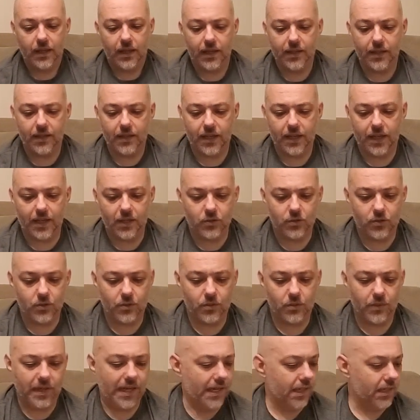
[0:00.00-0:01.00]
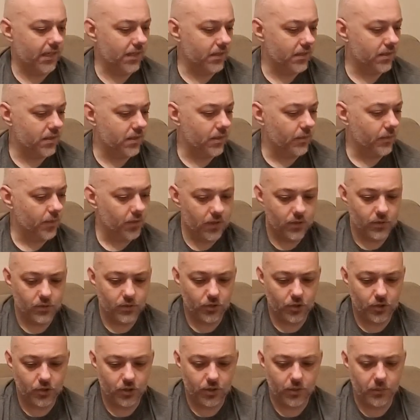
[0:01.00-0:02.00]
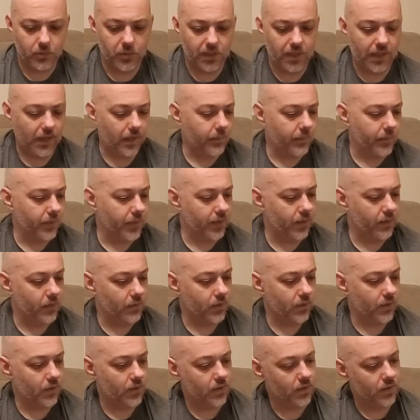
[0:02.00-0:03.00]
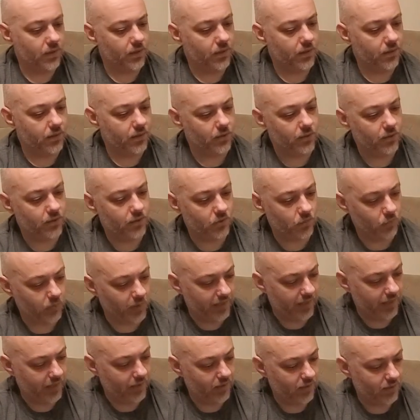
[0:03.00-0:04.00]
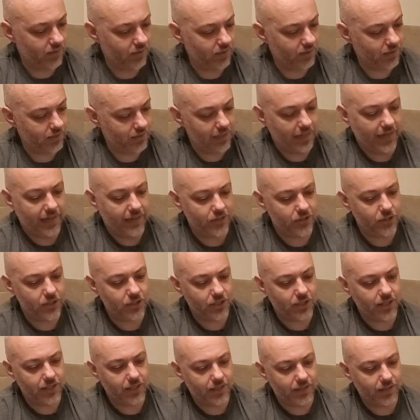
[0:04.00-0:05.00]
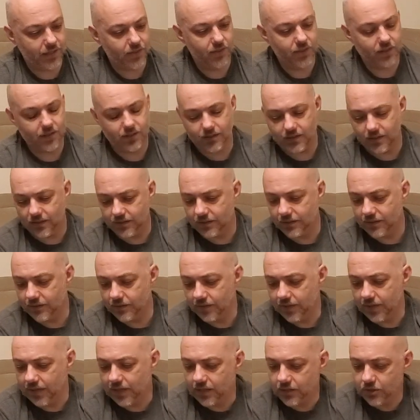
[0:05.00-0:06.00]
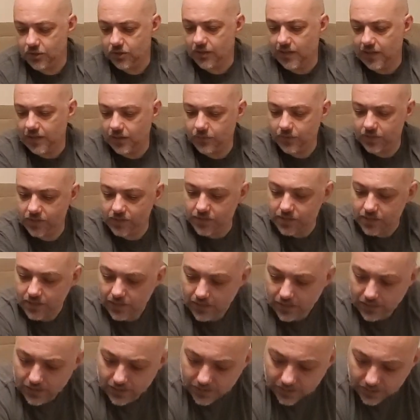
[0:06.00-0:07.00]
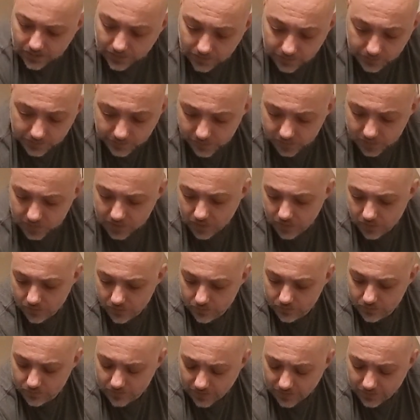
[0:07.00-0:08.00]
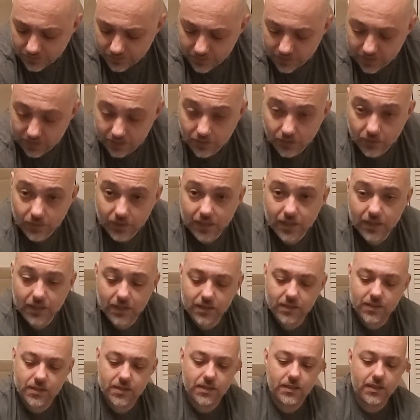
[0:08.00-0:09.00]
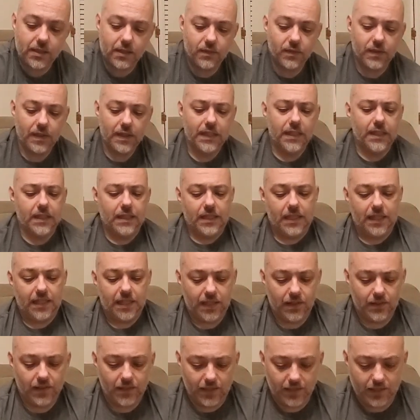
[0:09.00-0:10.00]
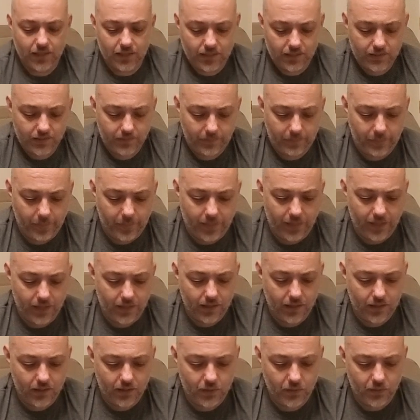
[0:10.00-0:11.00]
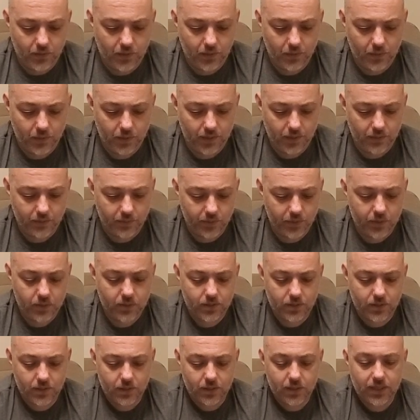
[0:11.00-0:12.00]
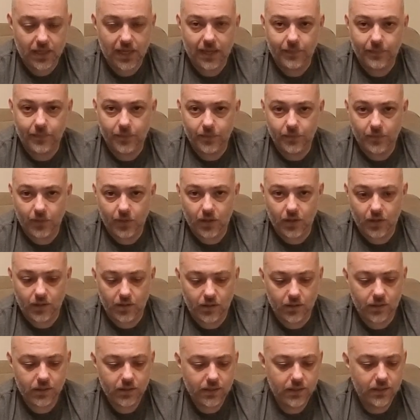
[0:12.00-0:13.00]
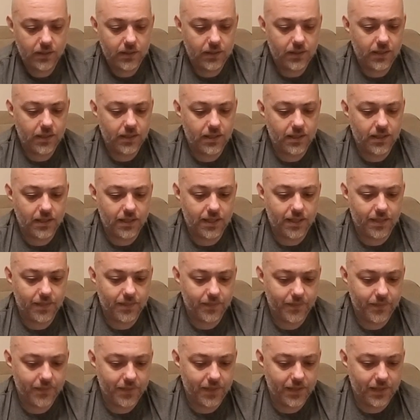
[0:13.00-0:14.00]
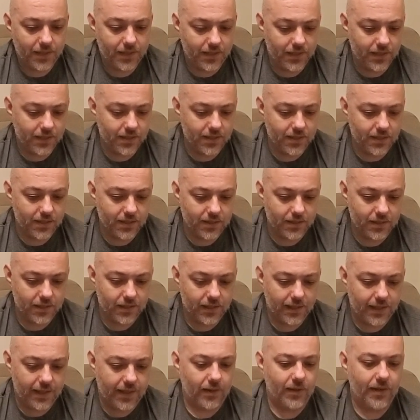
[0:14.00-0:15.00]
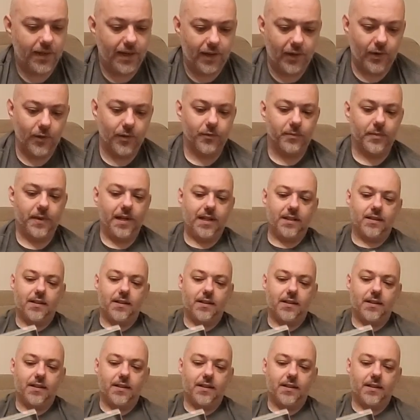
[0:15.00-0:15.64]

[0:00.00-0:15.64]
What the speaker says: I think Andrew White is someone who should be up there with the Chris Wares and the Dash Shaws and the Olivier Schrouwens. So definitely go get his stuff. And then the one book to top them all, this is out of my